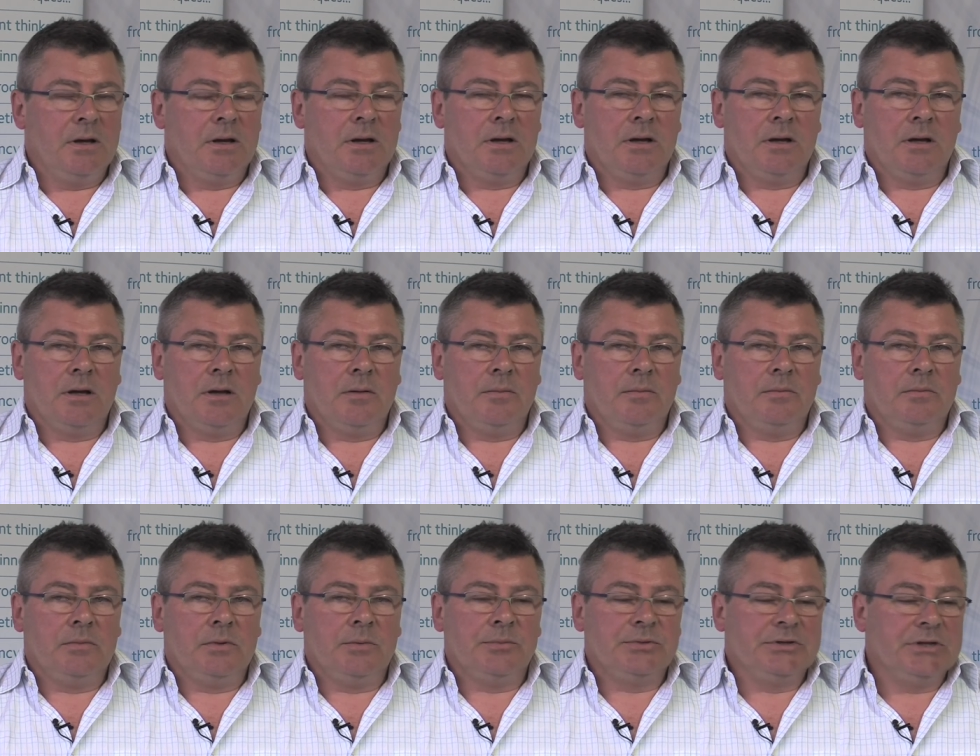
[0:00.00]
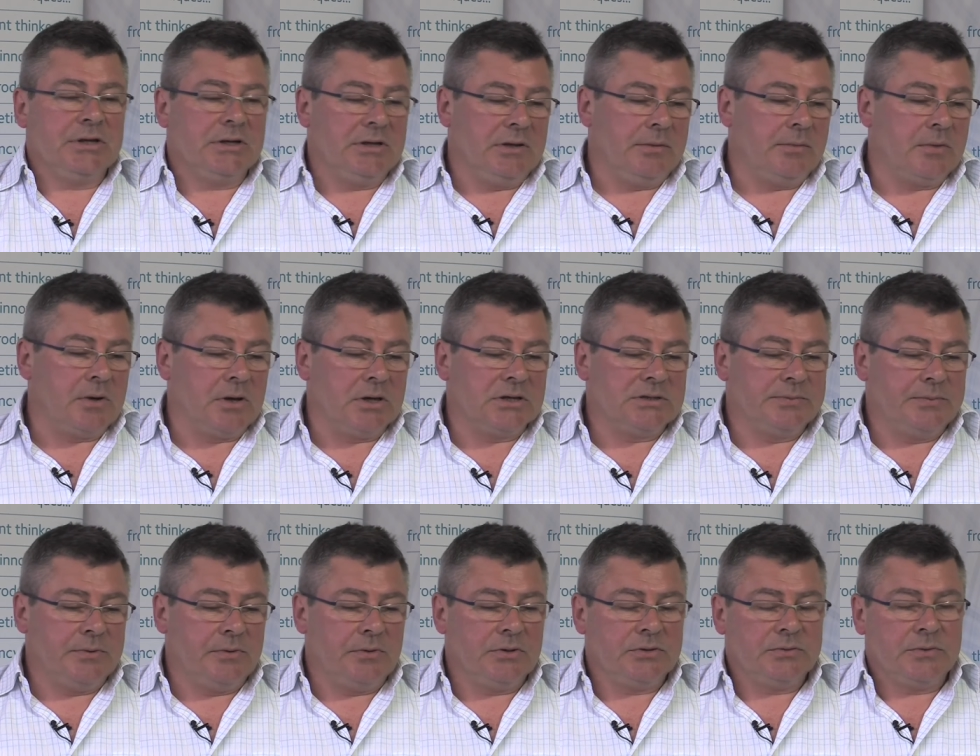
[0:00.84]
And particularly my
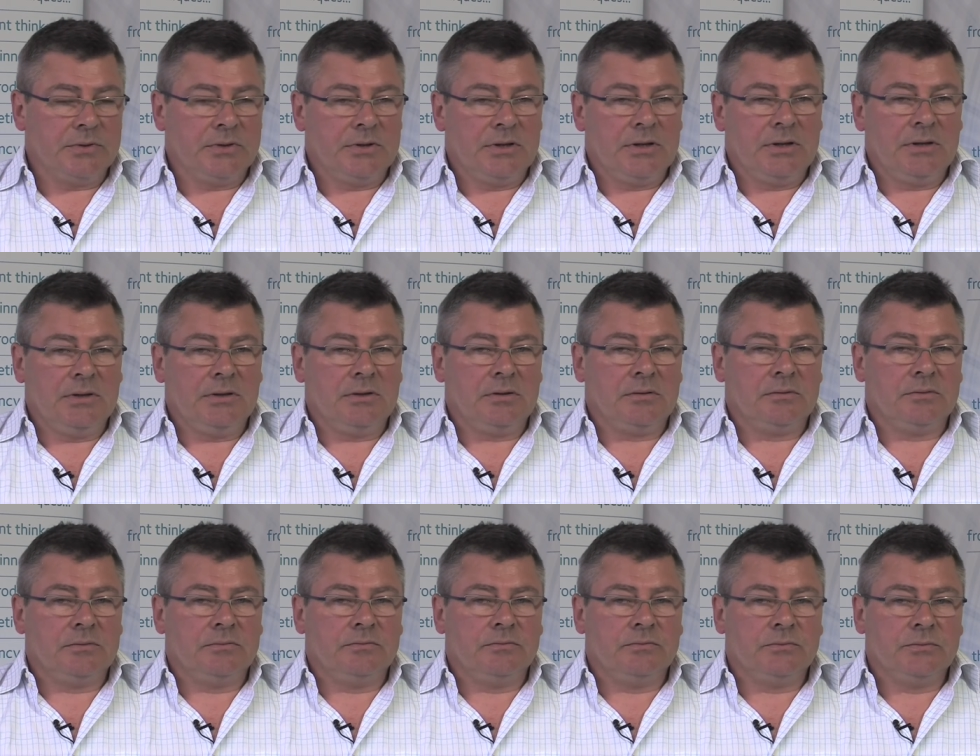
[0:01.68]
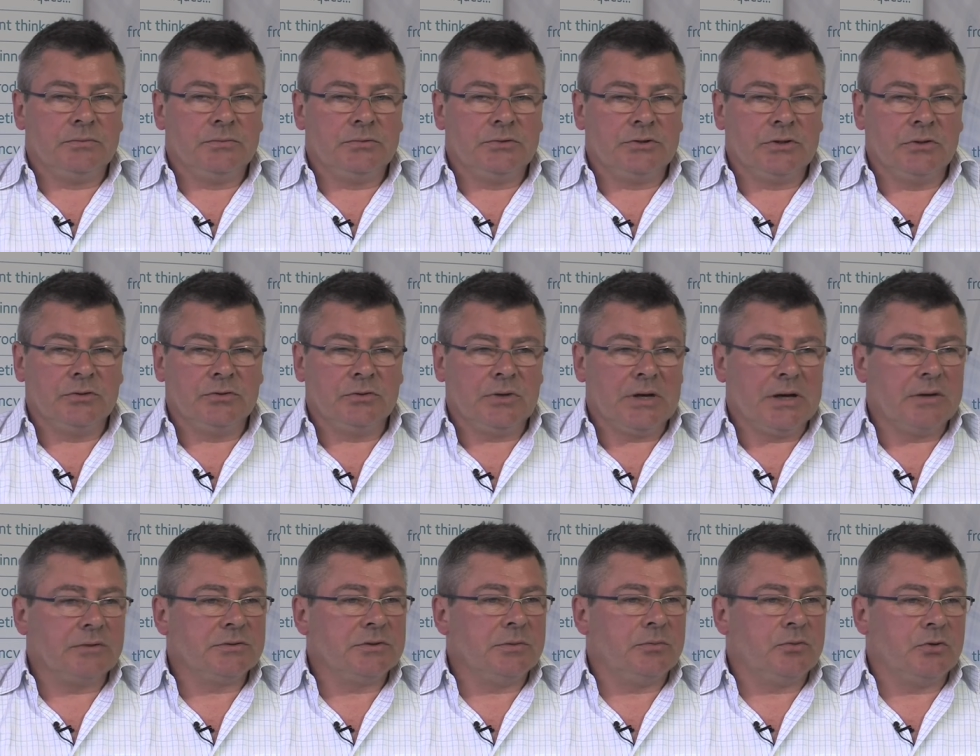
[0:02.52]
experience with the social
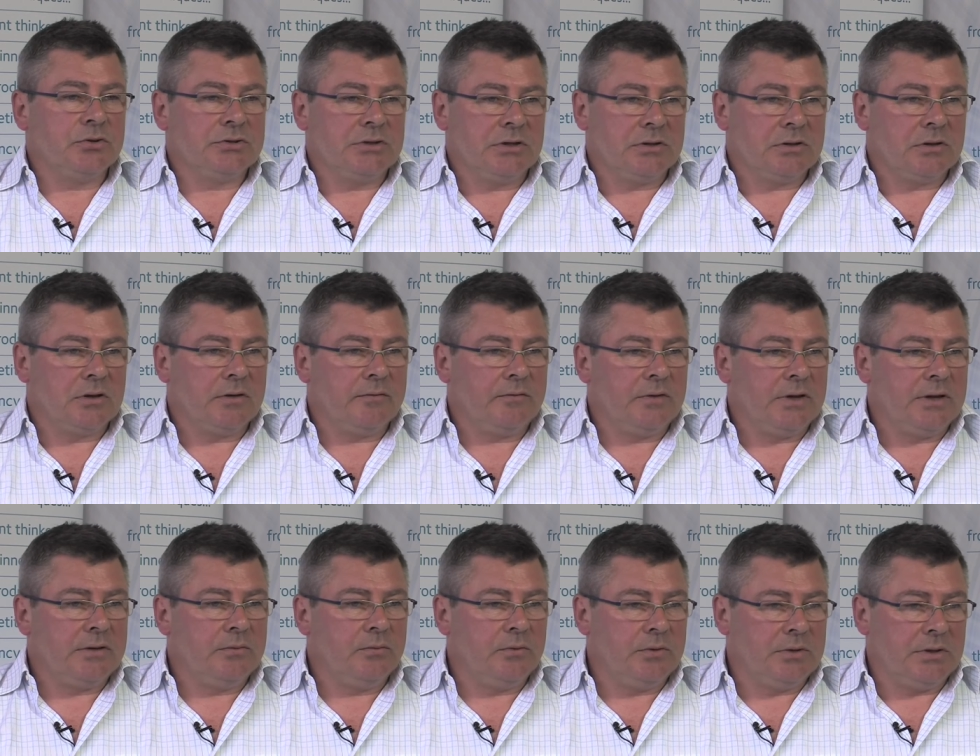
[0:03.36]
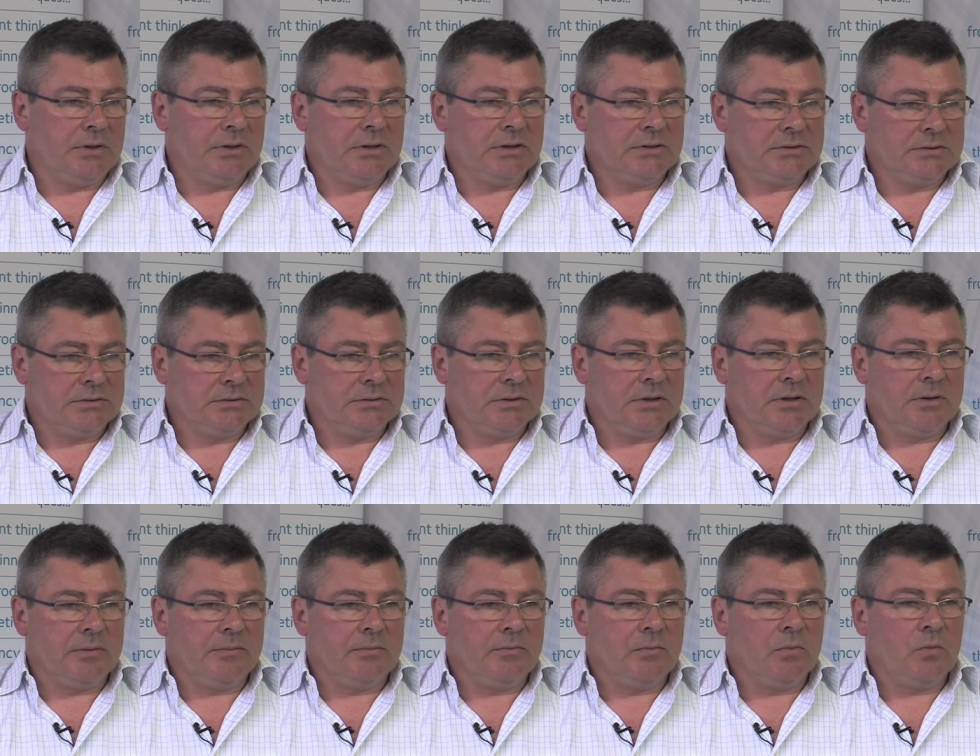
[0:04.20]
housing project that I've led within this
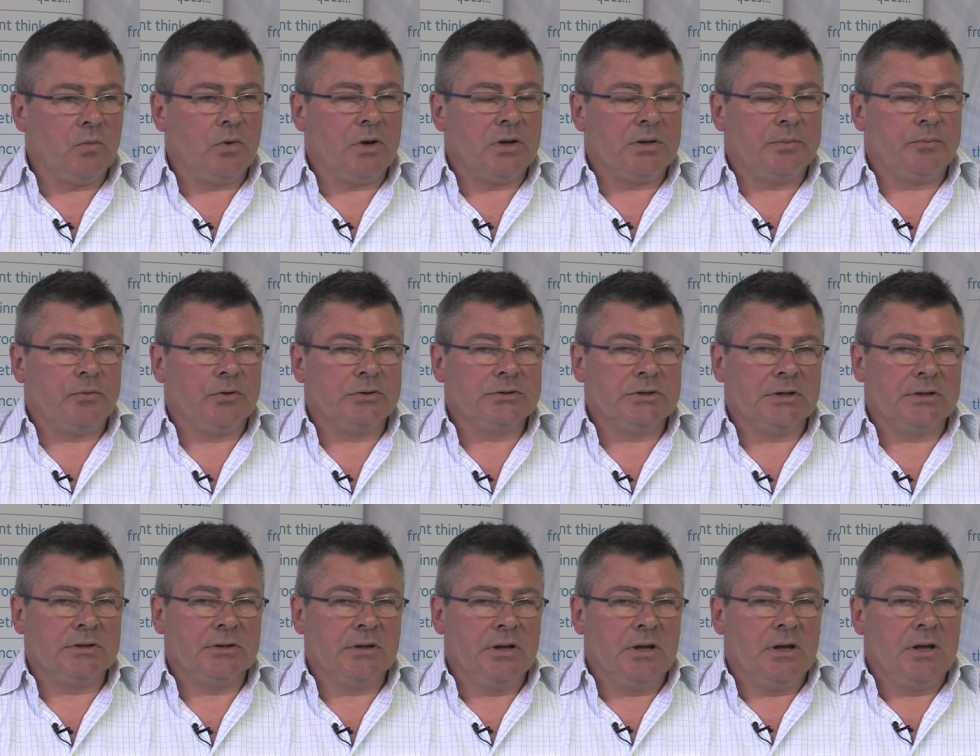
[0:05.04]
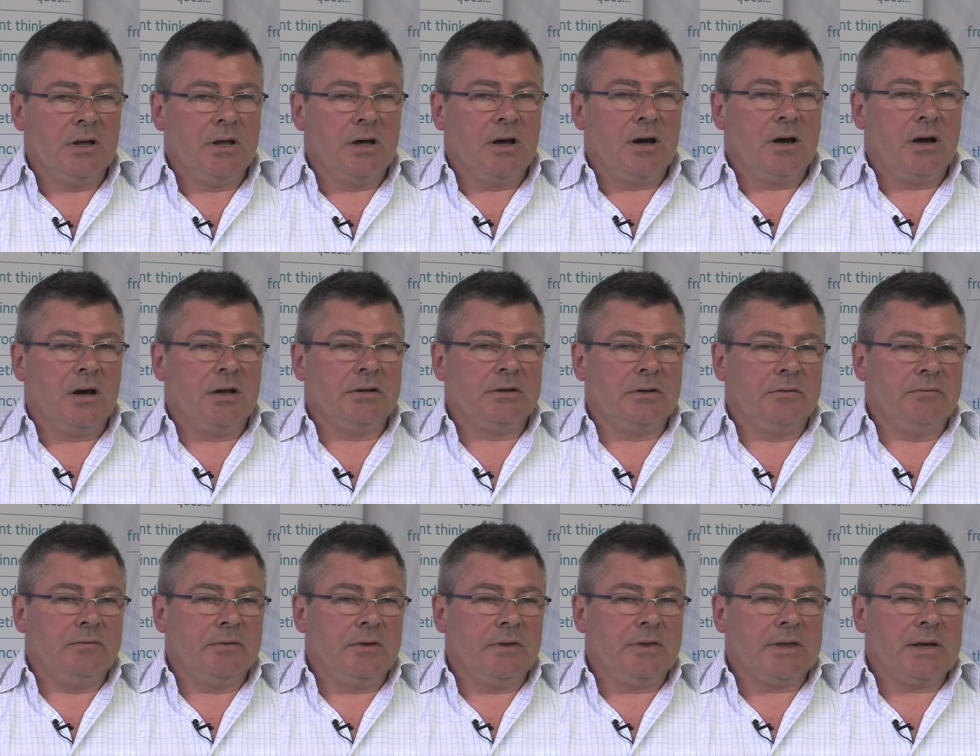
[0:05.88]
wider project, I
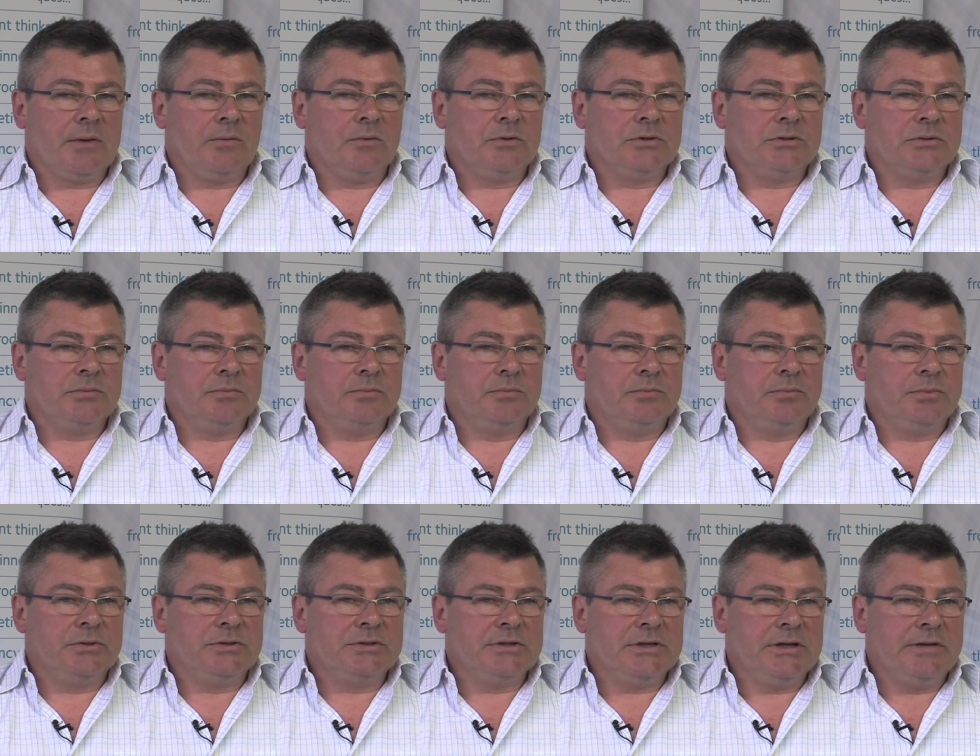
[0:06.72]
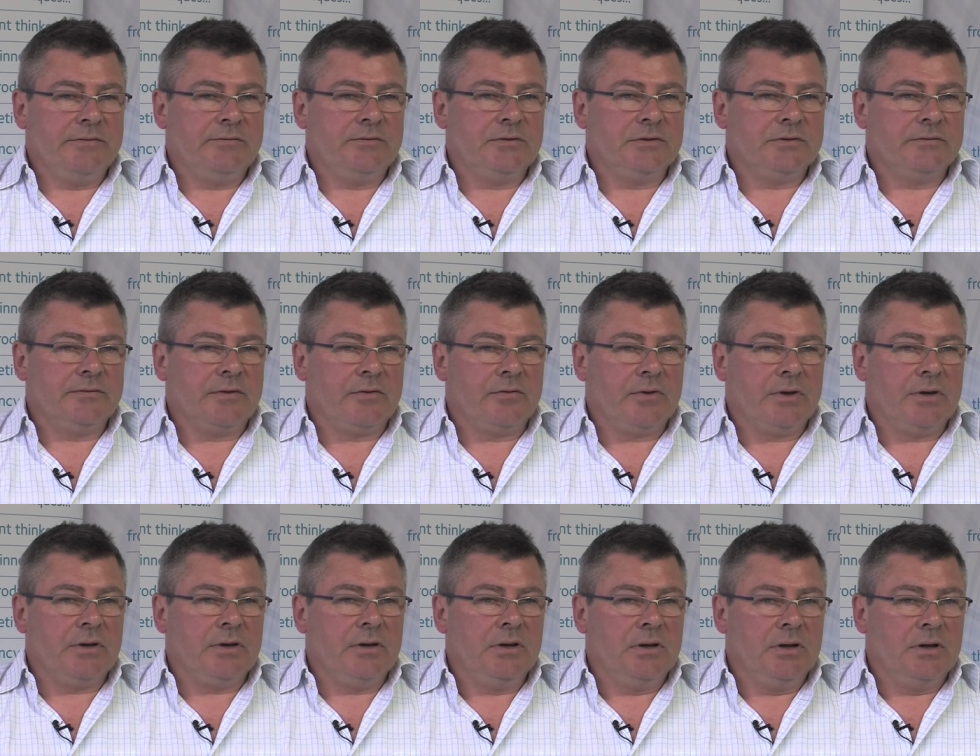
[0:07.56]
don't think that was perceived as
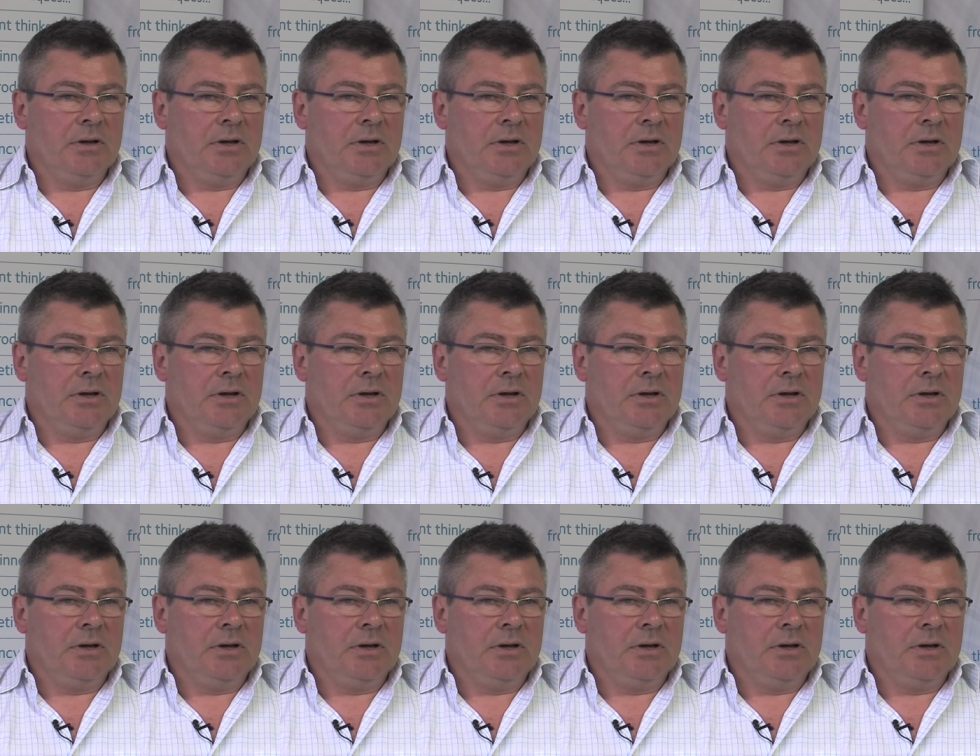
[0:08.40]
very